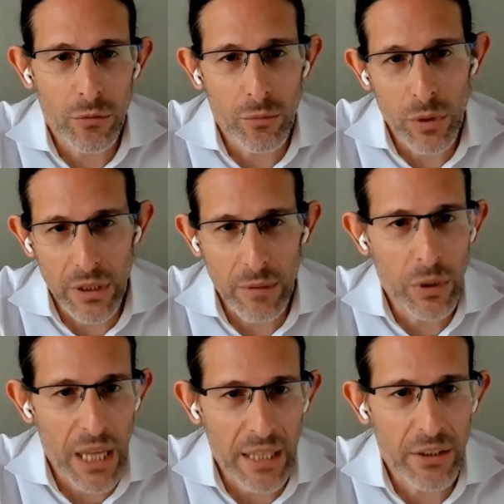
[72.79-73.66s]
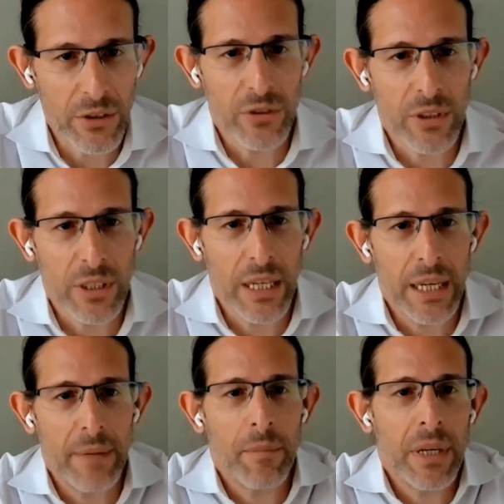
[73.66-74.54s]
with others
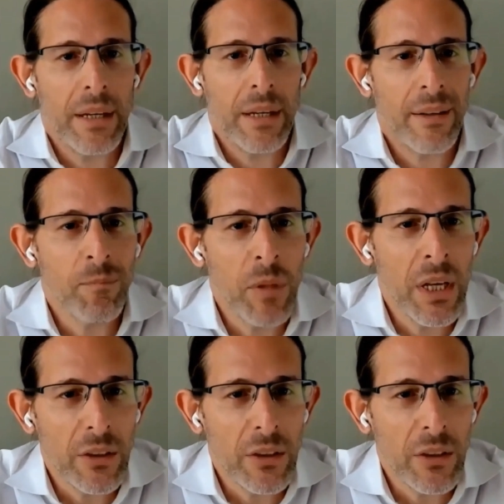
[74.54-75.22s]
in